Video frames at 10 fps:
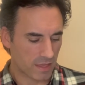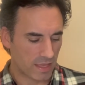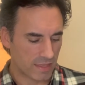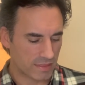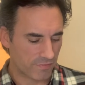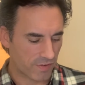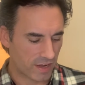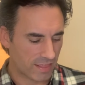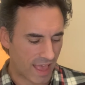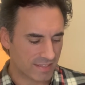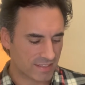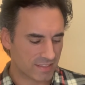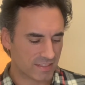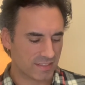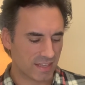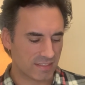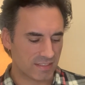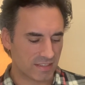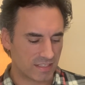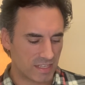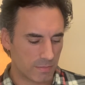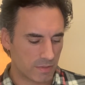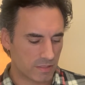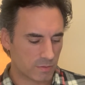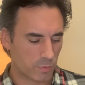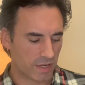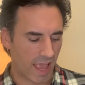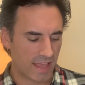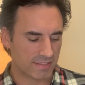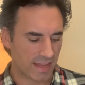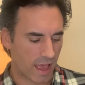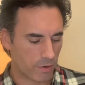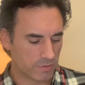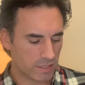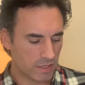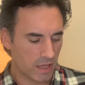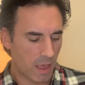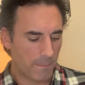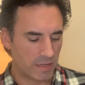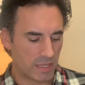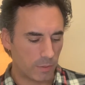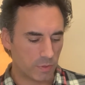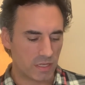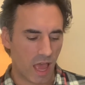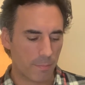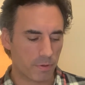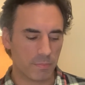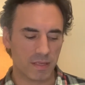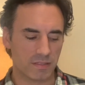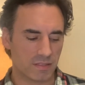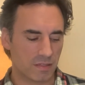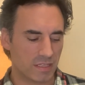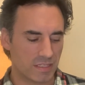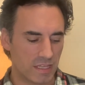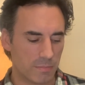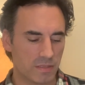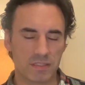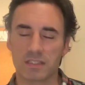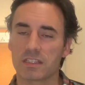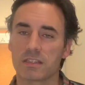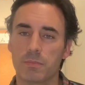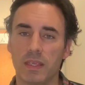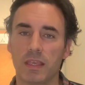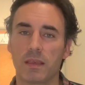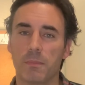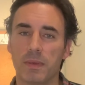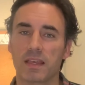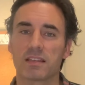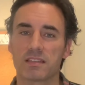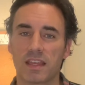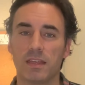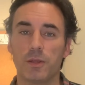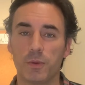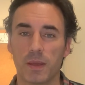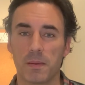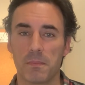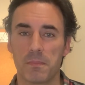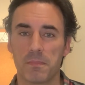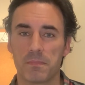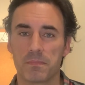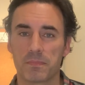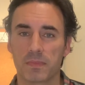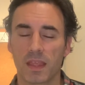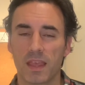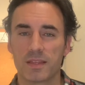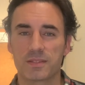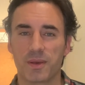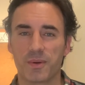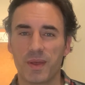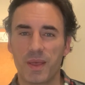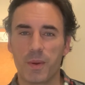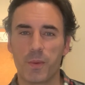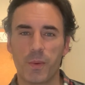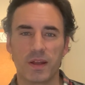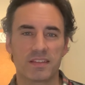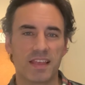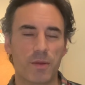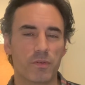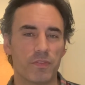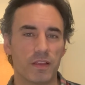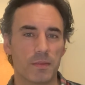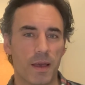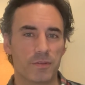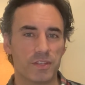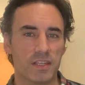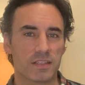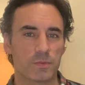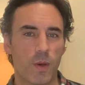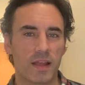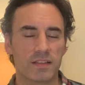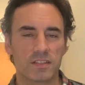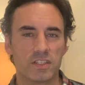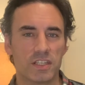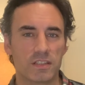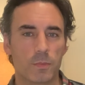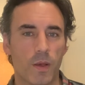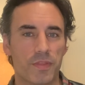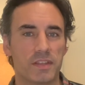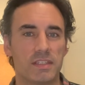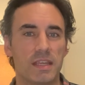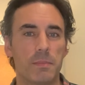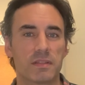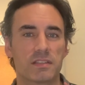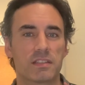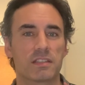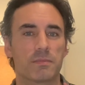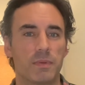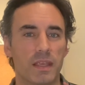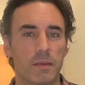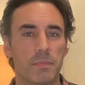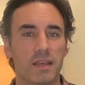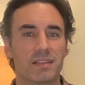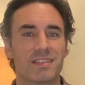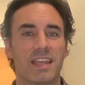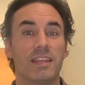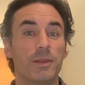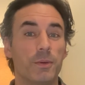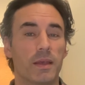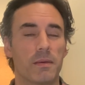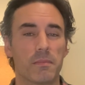the very last sentence says the demons were cast out, but he would not permit the demons to speak because they knew him. So what does that reveal about Jesus? Why doesn't Jesus want the demons to speak? Because they knew him.